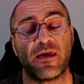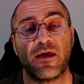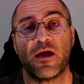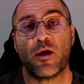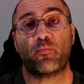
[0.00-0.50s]

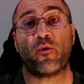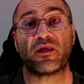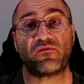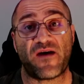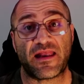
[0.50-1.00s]
Body
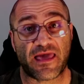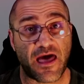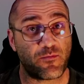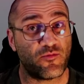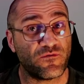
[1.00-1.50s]
fat can't
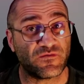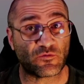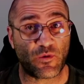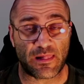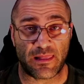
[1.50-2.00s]
move as
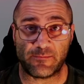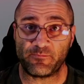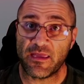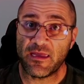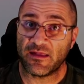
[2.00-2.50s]
quickly.
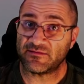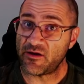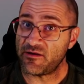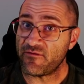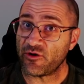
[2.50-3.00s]
And so in a
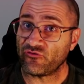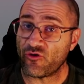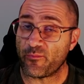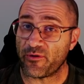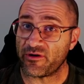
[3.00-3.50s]
very short
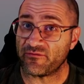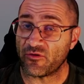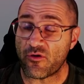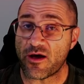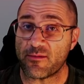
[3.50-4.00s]
period of
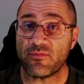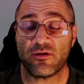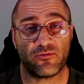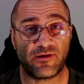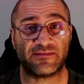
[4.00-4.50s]
time, when you
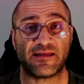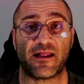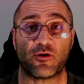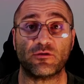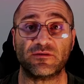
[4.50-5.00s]
start a
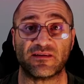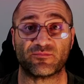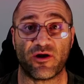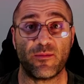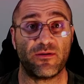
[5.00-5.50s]
contest prep,
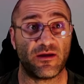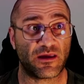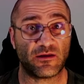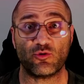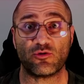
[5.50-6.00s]
it can
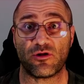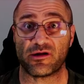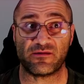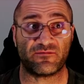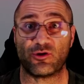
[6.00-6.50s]
look like you've
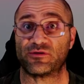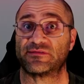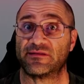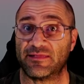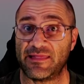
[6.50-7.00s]
lost
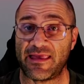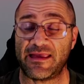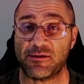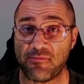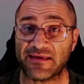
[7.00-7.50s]
lean
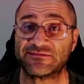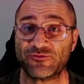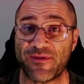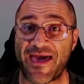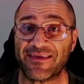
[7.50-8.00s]
muscle
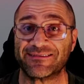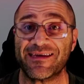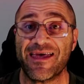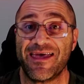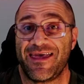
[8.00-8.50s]
mass,
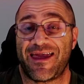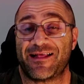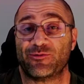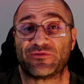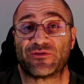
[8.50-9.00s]
and it looks
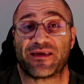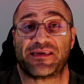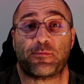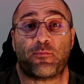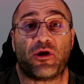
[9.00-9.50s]
like your
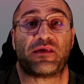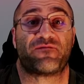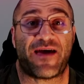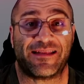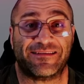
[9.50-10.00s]
body fat
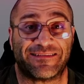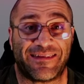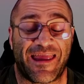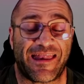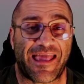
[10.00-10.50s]
is
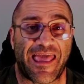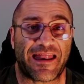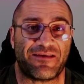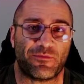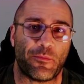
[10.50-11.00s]
standing out even
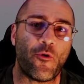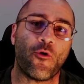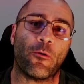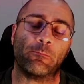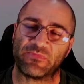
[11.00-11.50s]
more.
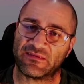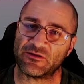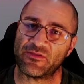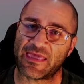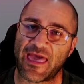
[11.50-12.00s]
That's not the
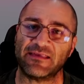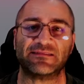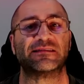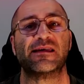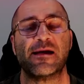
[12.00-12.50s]
case.
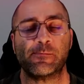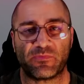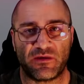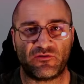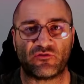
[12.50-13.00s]
You've
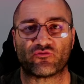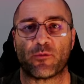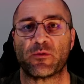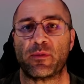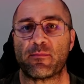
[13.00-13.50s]
just dropped a bit of
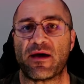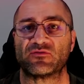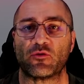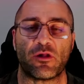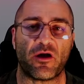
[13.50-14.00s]
muscle
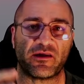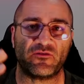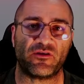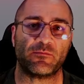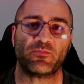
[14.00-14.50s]
glycogen.
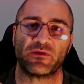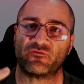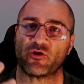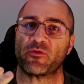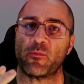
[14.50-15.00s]
You've dropped a
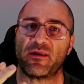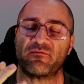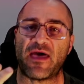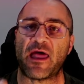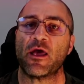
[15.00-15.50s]
bit of that
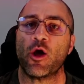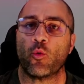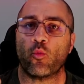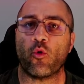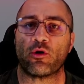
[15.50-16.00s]

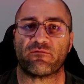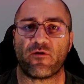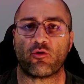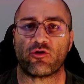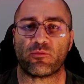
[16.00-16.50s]
water volume
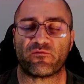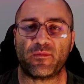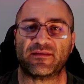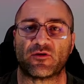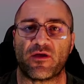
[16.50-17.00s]
from inside
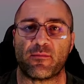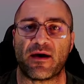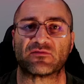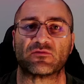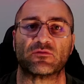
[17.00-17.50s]
the
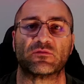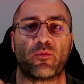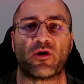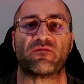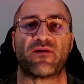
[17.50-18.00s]
muscles. Body
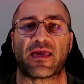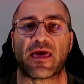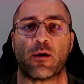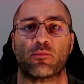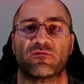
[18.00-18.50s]
fat can't move
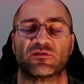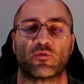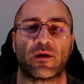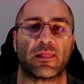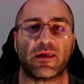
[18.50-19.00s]
as
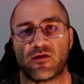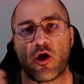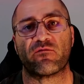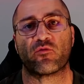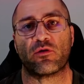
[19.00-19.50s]
quickly. The
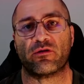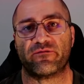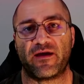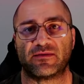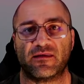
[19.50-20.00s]
overall effect
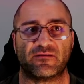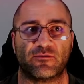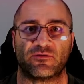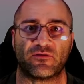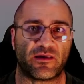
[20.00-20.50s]
is it looks
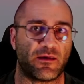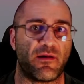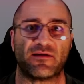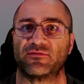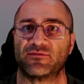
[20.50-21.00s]
like your muscles
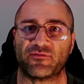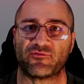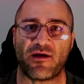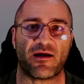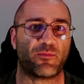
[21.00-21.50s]
have shrunk,
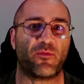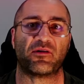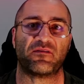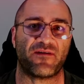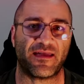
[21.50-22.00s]
body
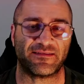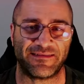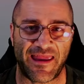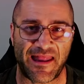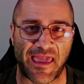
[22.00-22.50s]
fat standing
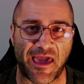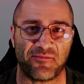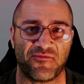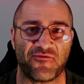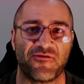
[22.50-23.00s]
out
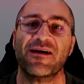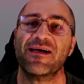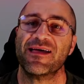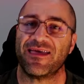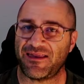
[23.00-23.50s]
more,
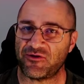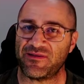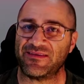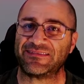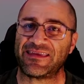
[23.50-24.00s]
and you're in the
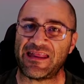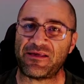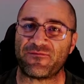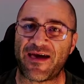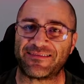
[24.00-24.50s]
skinny fat
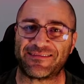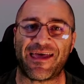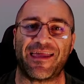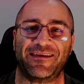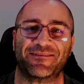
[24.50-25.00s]

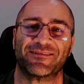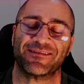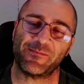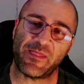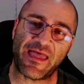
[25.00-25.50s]
stage. And
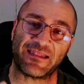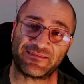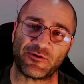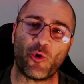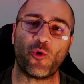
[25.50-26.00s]
that's
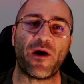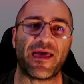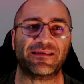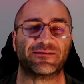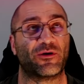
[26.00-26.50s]
always, or
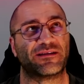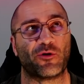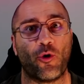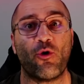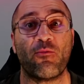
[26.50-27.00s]
that's a
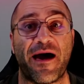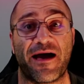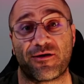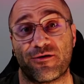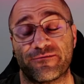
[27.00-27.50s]
hallmark of